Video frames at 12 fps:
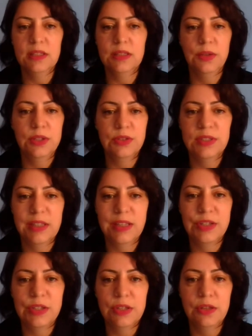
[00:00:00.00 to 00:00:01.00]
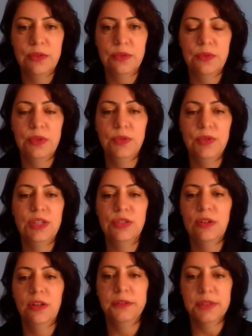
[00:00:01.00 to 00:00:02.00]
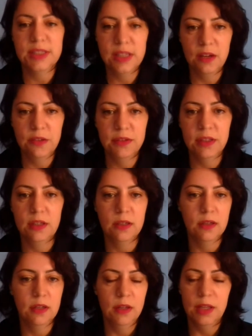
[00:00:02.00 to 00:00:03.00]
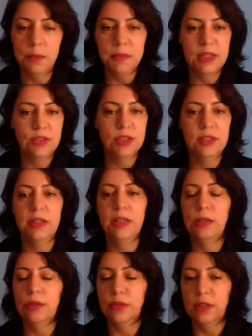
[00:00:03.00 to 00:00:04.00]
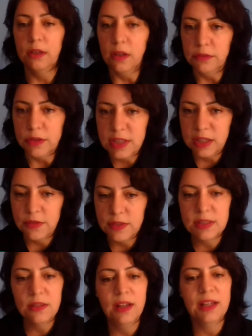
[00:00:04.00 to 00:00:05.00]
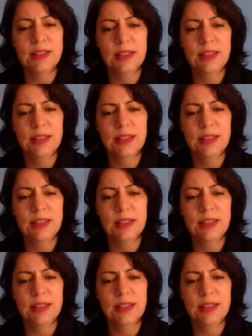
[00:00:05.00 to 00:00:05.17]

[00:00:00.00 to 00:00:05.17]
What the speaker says: going to say to you, you need to love yourself, and then immediately you're going to love yourself. It's not